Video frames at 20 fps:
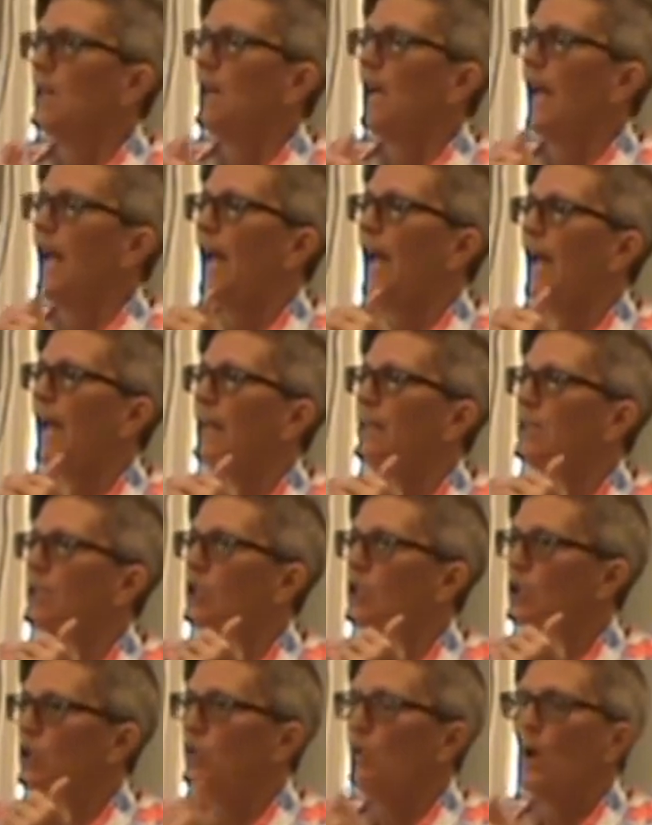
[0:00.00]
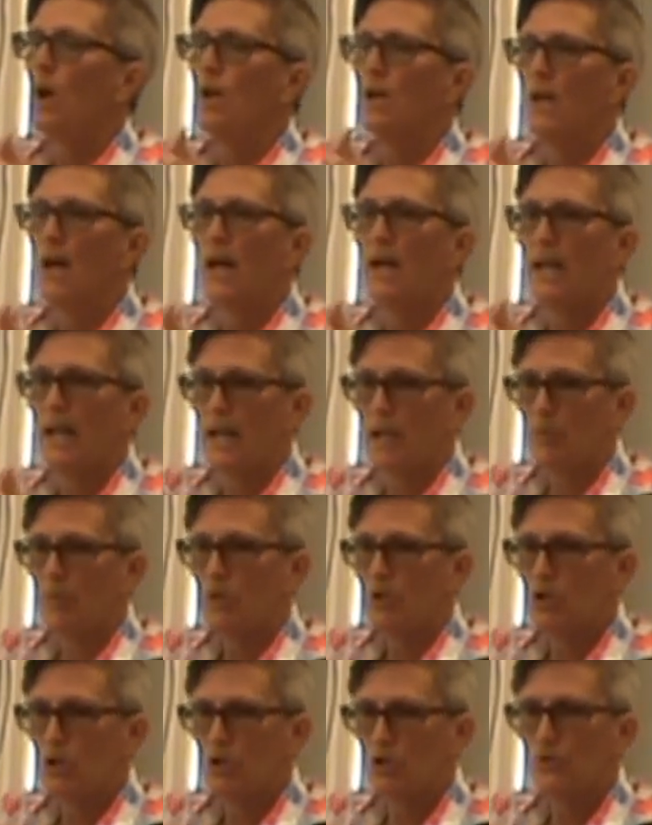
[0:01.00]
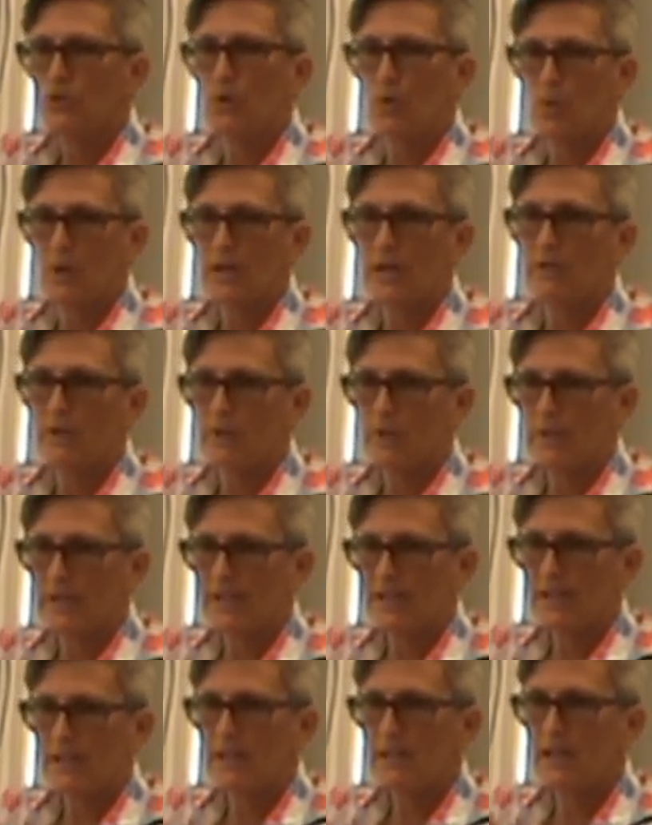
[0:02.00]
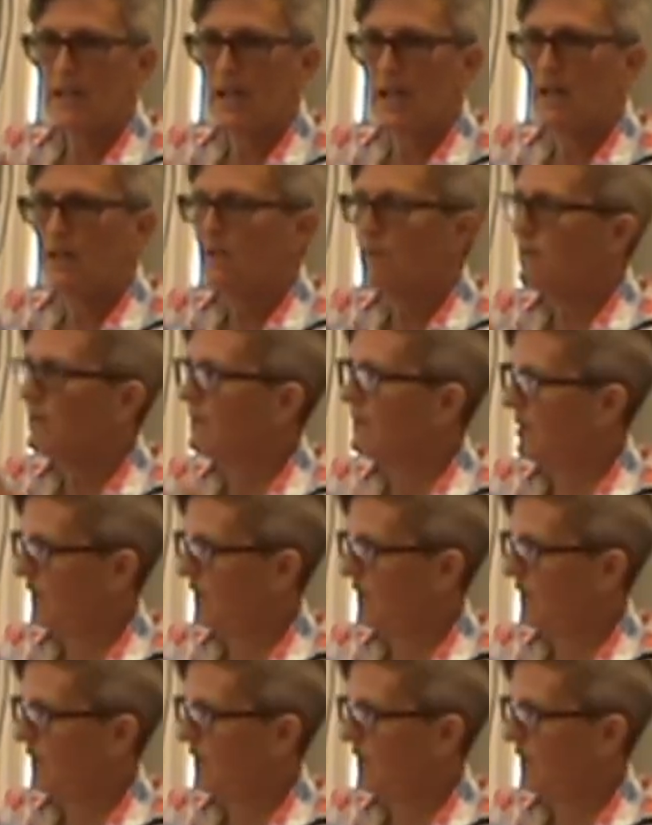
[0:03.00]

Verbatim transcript: and you are not able to for whatever reason, and